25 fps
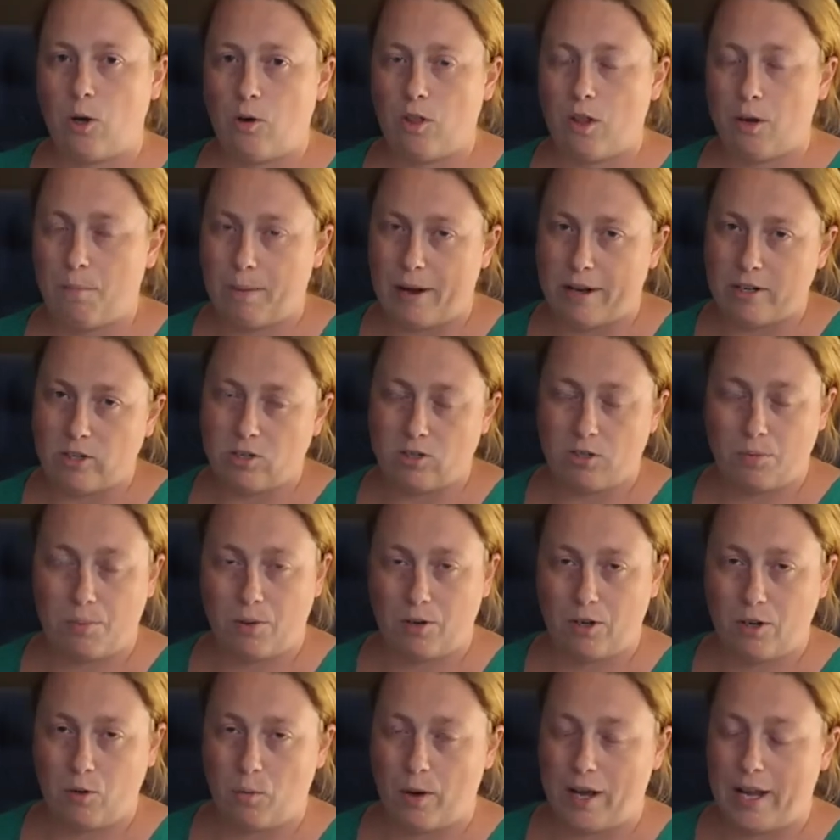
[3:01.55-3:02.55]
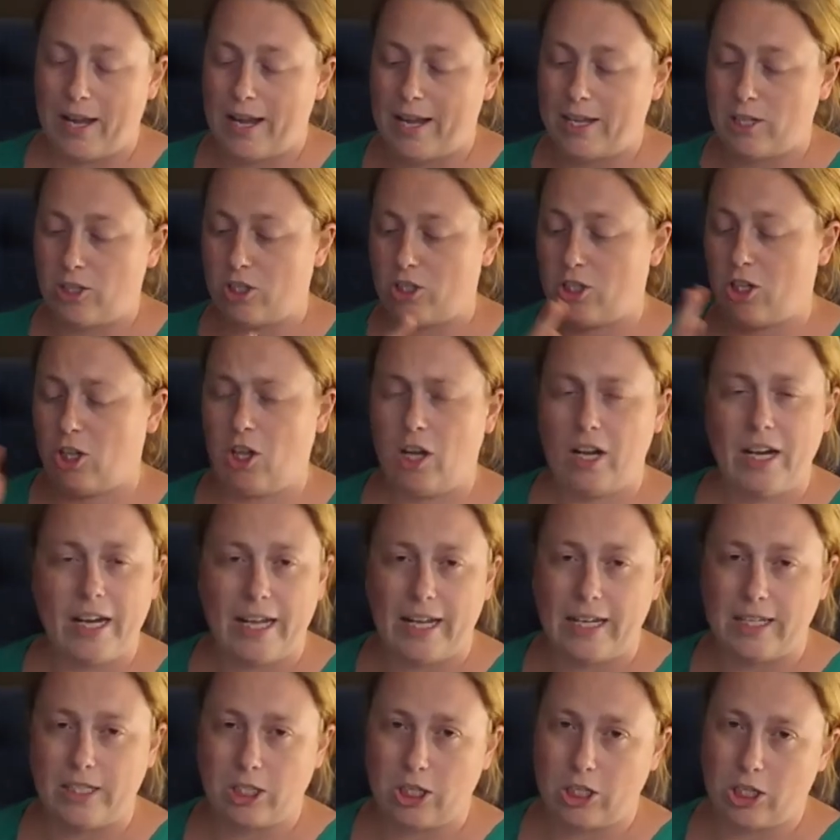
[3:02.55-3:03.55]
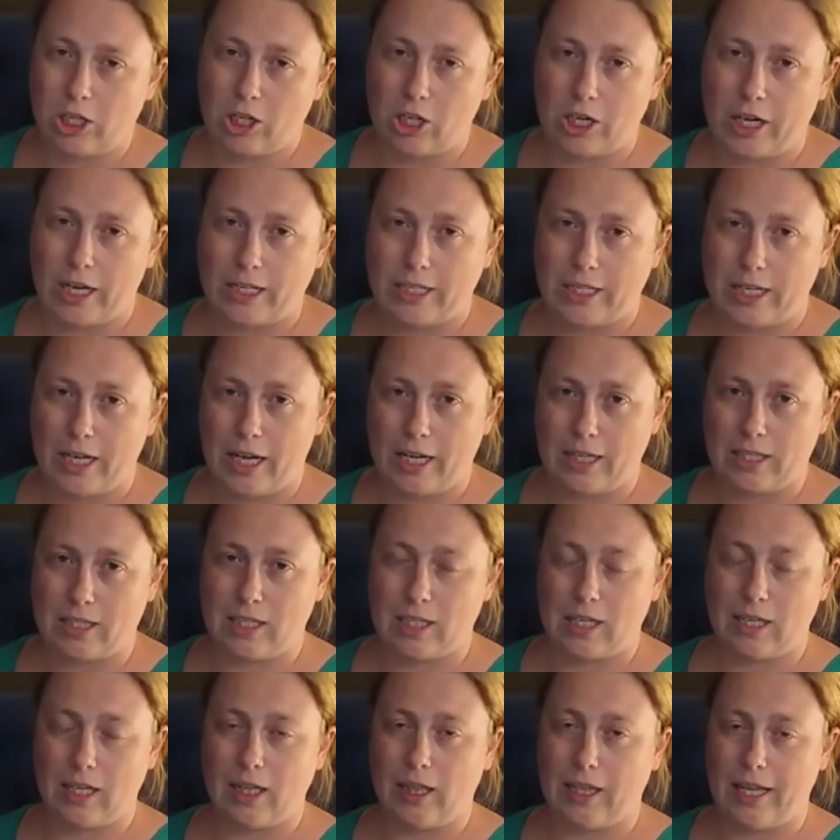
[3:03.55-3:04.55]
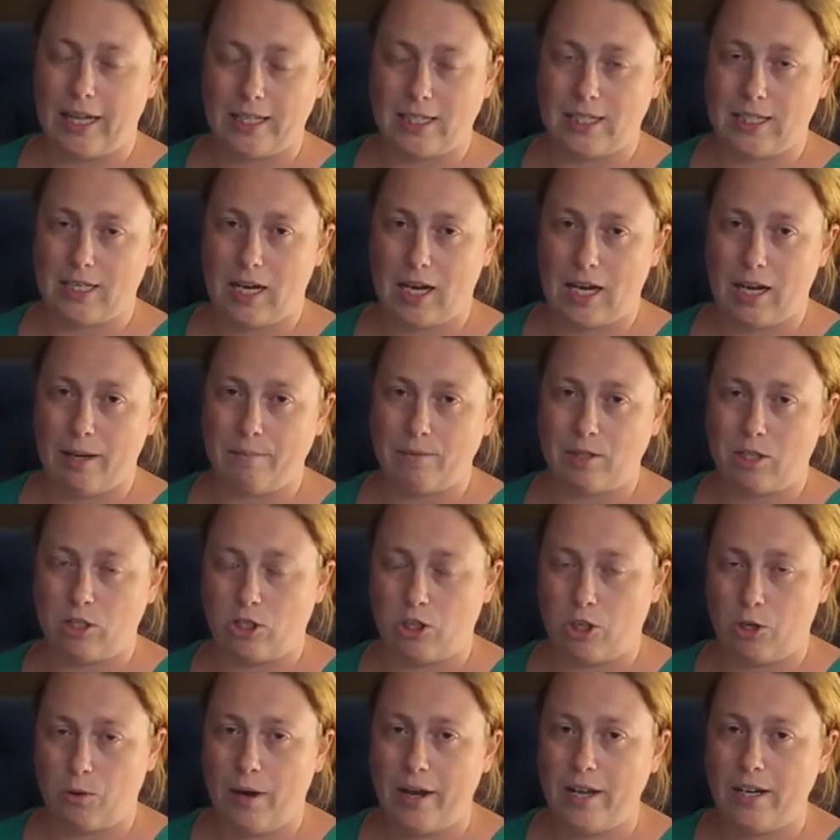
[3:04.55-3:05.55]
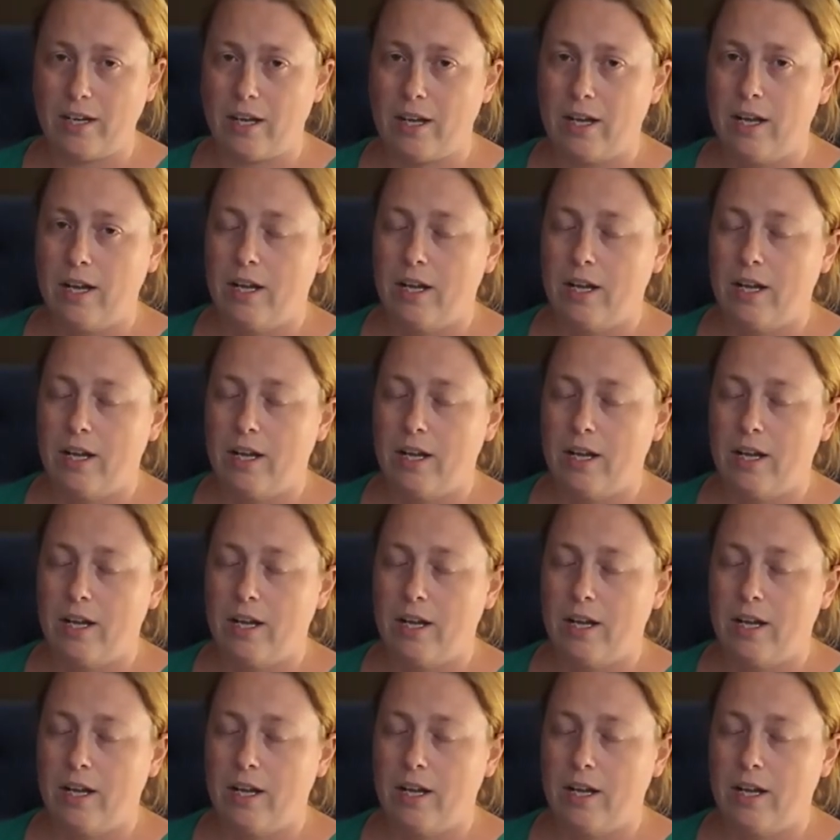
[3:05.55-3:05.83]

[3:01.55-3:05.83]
to their bedrooms and put it away, it's just a lot easier and takes less time to do it.